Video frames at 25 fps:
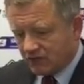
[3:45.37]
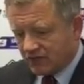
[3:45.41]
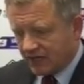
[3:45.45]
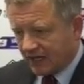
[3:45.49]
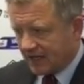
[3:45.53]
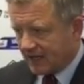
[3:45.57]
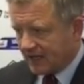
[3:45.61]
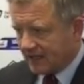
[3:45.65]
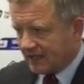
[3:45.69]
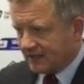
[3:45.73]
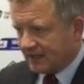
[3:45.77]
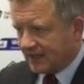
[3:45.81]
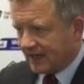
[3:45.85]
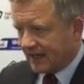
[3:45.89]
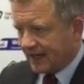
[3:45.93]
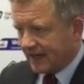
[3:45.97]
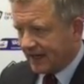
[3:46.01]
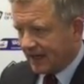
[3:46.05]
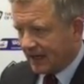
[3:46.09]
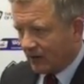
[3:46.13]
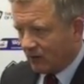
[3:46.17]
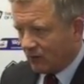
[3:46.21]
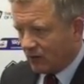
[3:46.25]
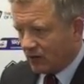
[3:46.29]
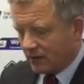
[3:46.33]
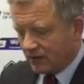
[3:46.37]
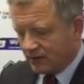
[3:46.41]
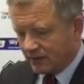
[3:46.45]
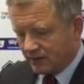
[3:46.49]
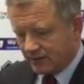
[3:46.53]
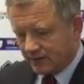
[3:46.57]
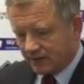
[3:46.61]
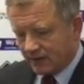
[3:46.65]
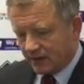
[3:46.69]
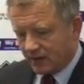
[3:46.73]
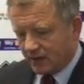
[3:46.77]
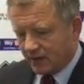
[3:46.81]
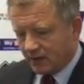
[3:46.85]
day in, day out,
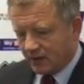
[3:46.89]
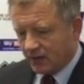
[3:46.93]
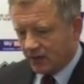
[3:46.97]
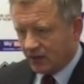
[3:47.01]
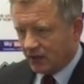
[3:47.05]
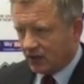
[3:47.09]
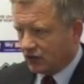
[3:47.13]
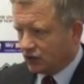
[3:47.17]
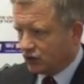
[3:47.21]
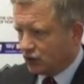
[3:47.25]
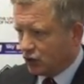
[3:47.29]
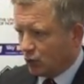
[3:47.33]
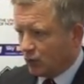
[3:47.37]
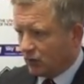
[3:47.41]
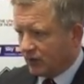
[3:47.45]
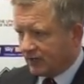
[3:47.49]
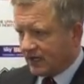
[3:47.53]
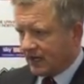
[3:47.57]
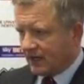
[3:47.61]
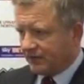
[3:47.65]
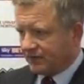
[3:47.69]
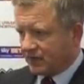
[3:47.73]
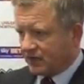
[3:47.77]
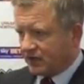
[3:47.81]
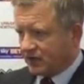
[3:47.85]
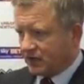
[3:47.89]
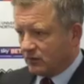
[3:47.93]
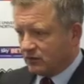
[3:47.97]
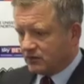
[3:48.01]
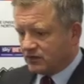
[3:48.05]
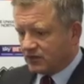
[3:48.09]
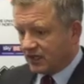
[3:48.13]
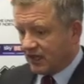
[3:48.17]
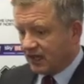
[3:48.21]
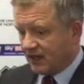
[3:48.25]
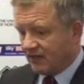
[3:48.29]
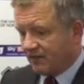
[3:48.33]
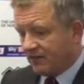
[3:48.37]
and do what they have to do
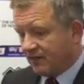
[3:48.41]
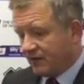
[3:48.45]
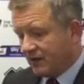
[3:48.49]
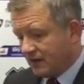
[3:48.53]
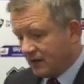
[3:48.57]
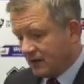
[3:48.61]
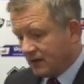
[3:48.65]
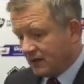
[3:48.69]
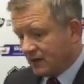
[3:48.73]
to give